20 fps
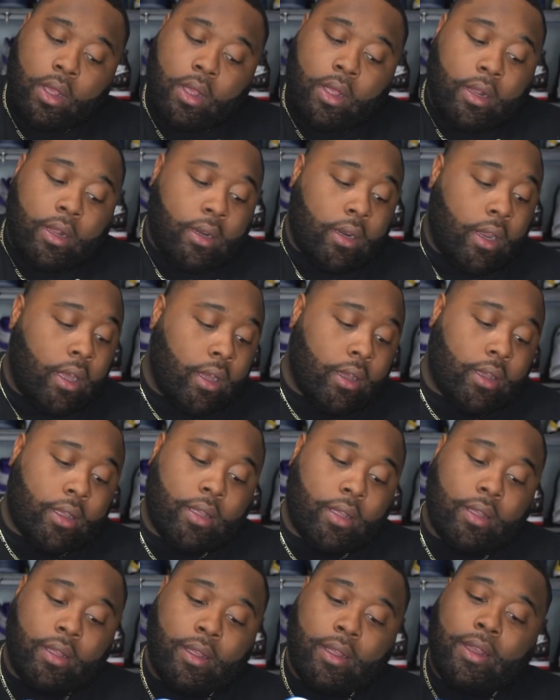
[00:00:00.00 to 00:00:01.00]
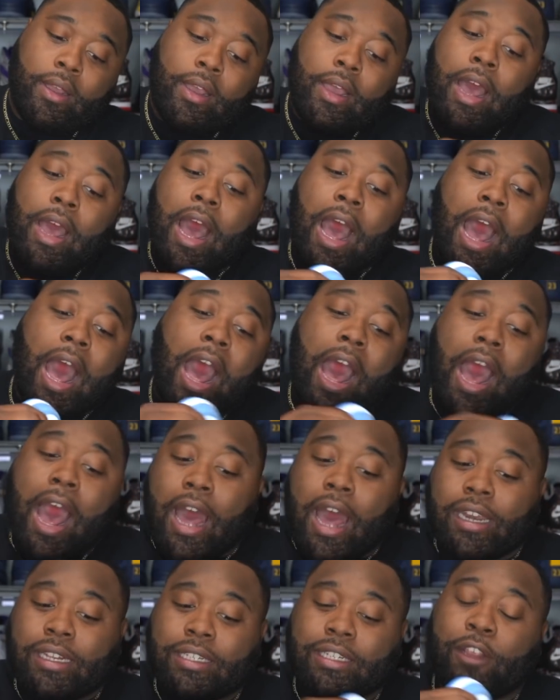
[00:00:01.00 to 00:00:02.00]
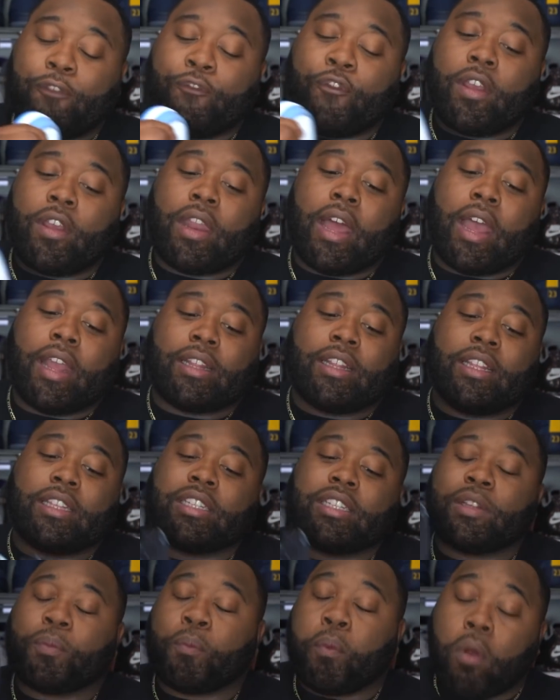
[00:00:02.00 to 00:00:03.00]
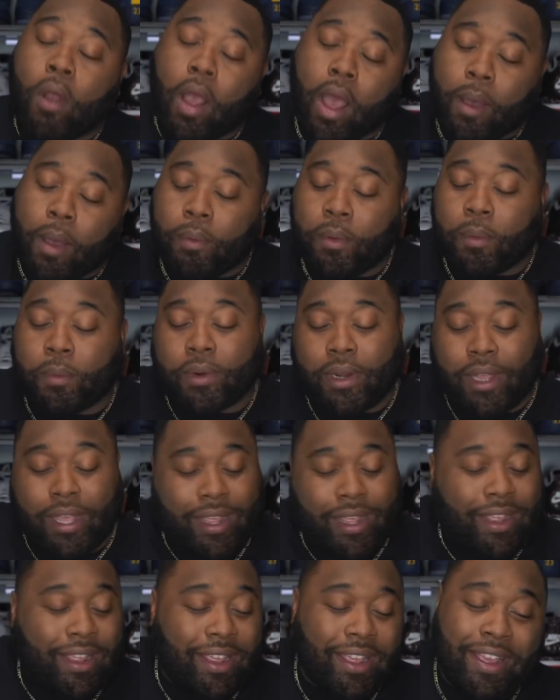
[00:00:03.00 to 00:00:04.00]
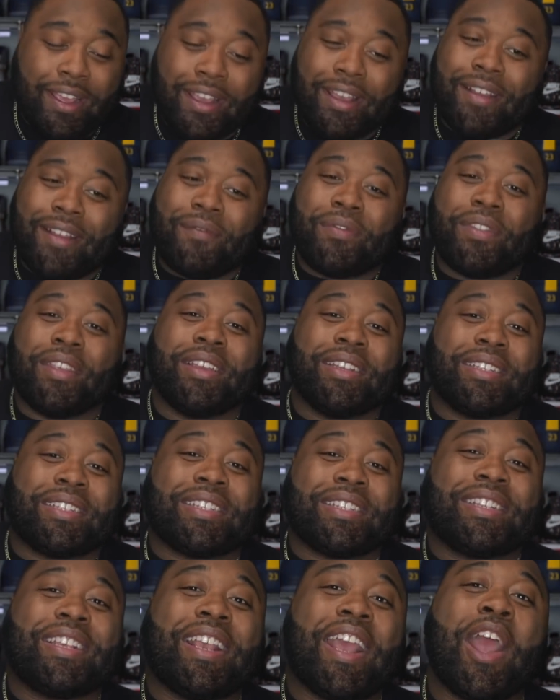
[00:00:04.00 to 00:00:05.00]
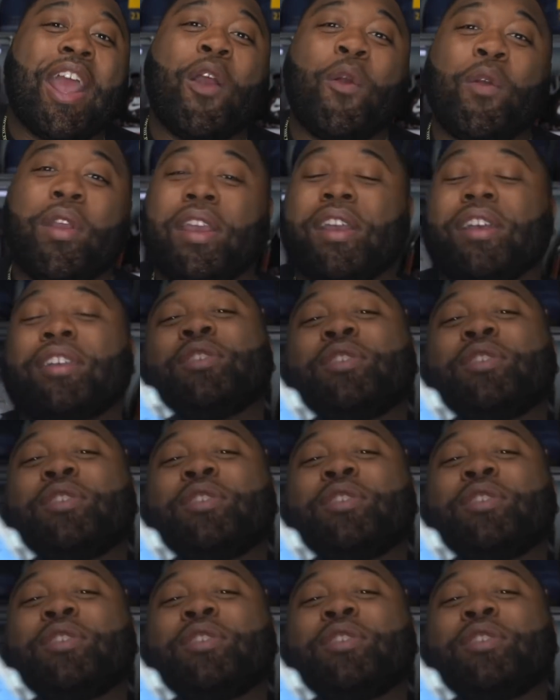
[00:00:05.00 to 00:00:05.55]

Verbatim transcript: look, I honestly feel like this is probably the scariest